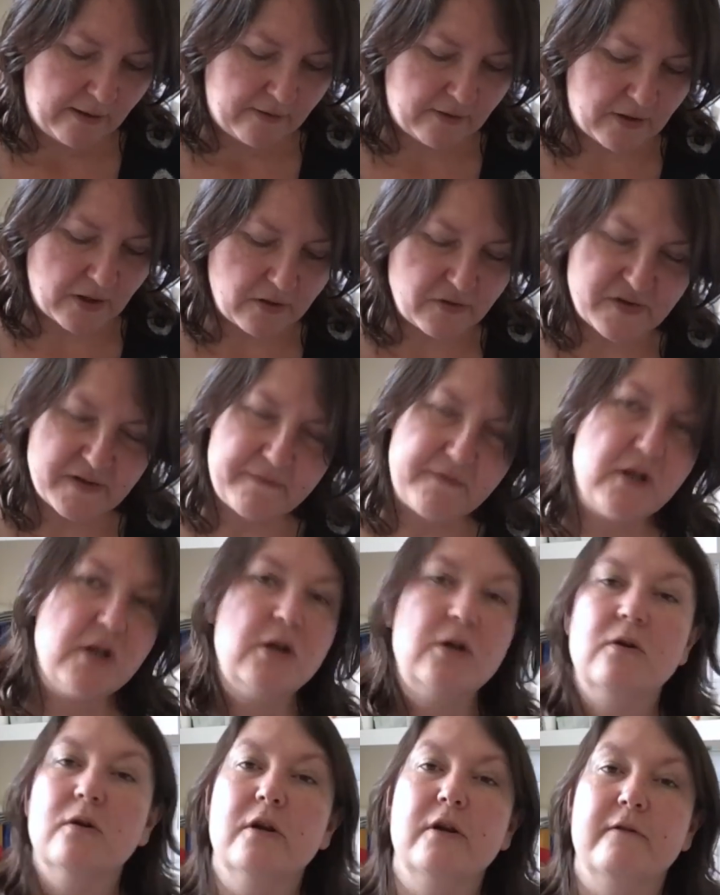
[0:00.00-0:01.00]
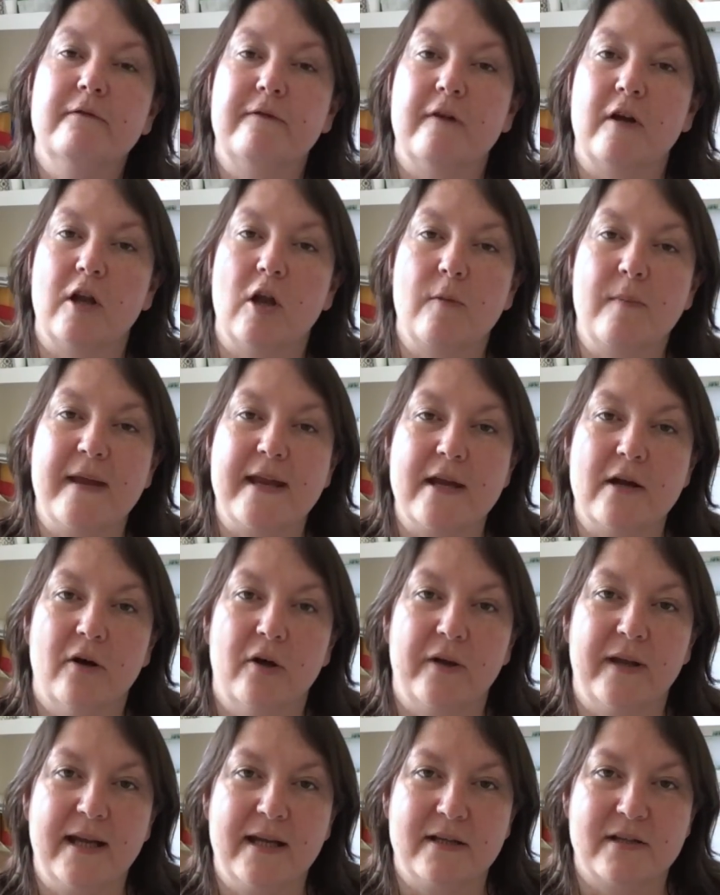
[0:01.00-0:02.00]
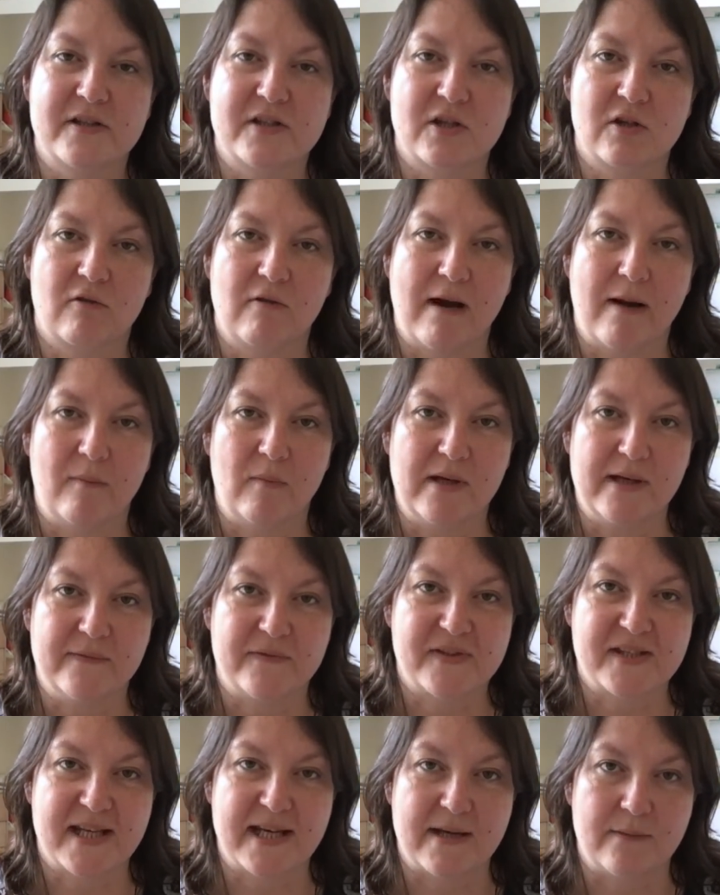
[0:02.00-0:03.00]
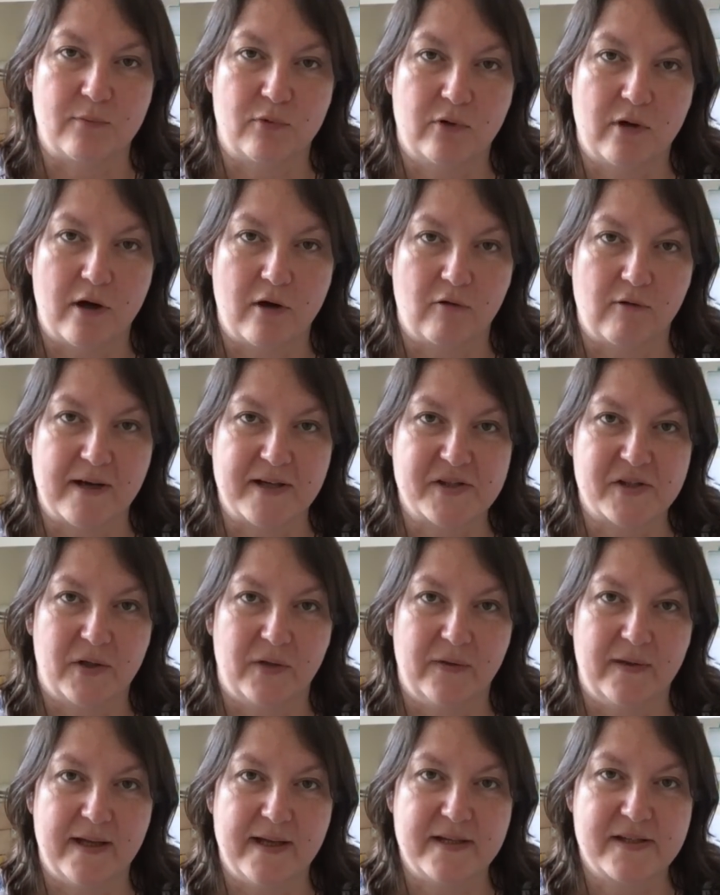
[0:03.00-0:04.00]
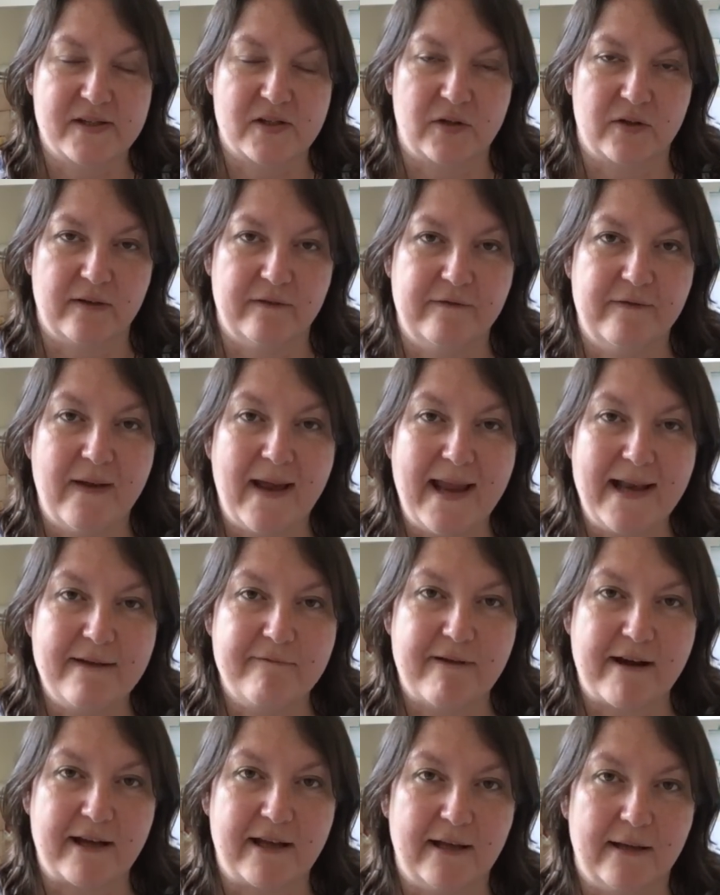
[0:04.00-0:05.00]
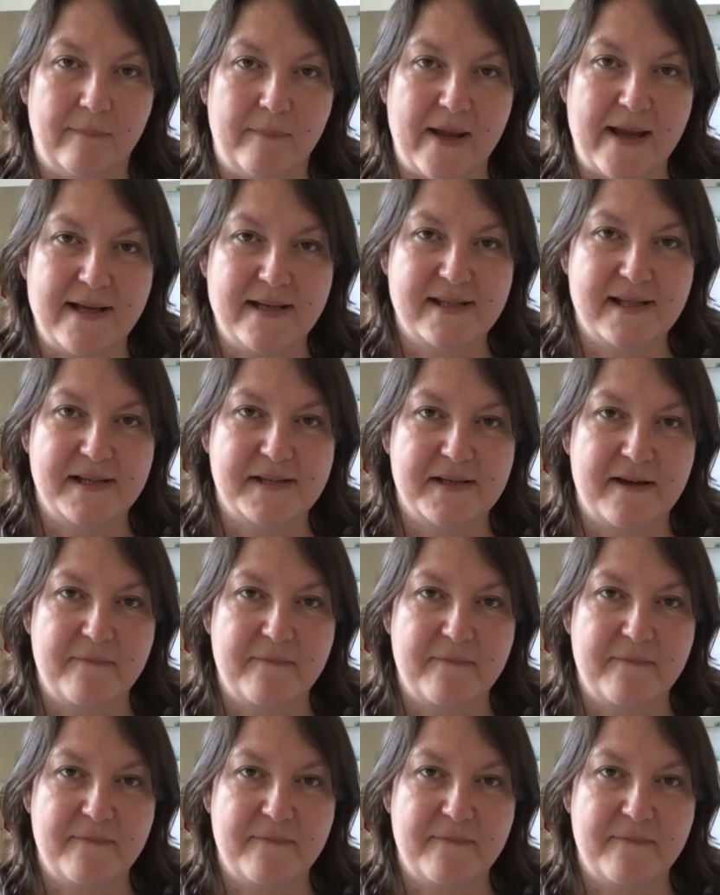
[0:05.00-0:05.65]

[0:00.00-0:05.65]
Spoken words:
Those of you who follow me on Instagram will have seen progress on this on a fairly regular basis.